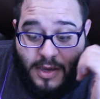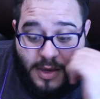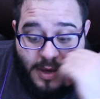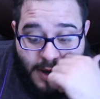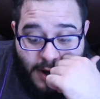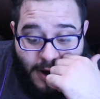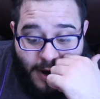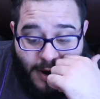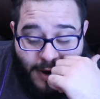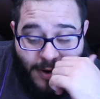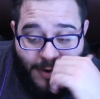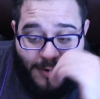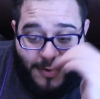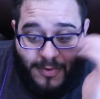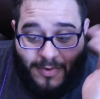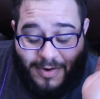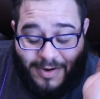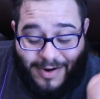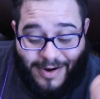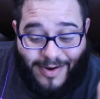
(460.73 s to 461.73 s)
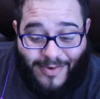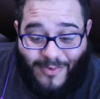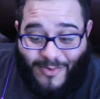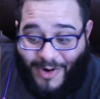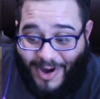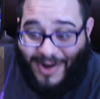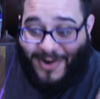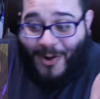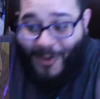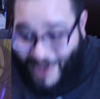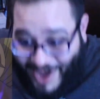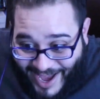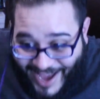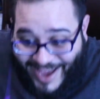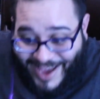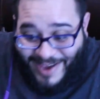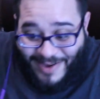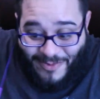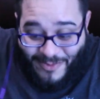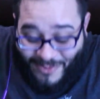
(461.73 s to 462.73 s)
Yo, run
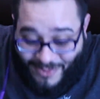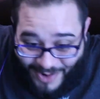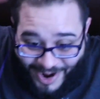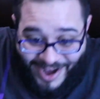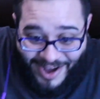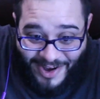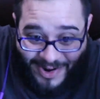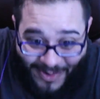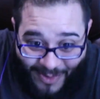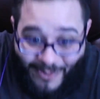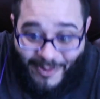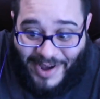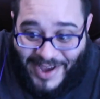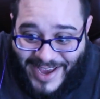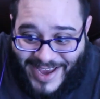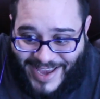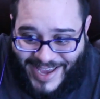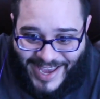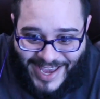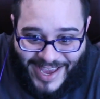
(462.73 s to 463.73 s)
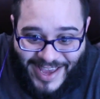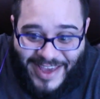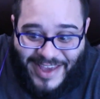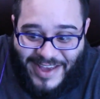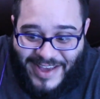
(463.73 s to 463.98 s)
away, run away.